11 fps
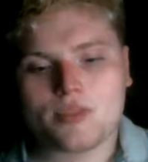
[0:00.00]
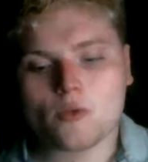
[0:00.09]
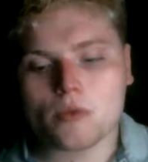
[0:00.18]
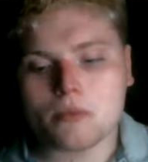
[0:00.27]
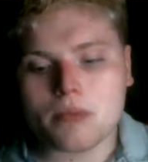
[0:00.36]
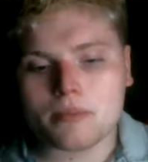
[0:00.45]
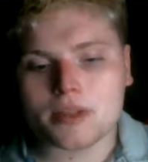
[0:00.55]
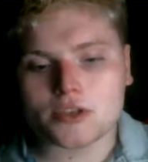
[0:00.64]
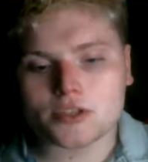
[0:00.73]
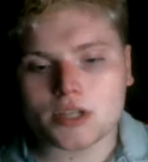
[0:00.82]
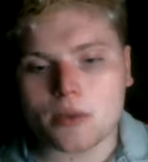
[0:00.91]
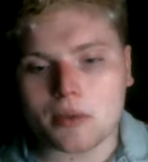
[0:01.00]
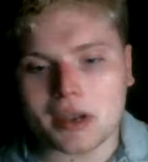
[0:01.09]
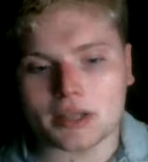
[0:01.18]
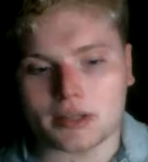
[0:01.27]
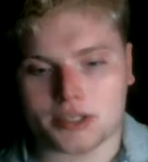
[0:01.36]
remember, there's a lot of
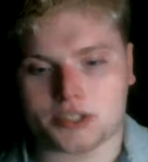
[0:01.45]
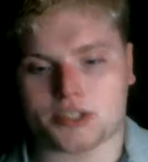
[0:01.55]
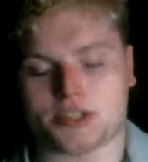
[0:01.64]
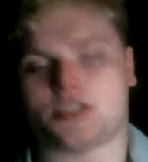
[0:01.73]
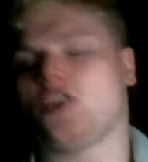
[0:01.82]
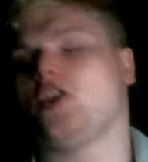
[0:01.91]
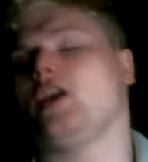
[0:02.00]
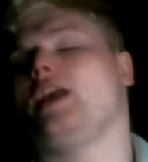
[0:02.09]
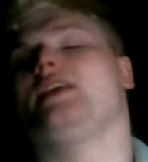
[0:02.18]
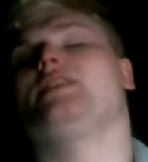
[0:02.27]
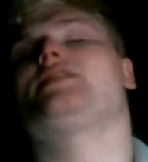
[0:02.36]
regulations. It's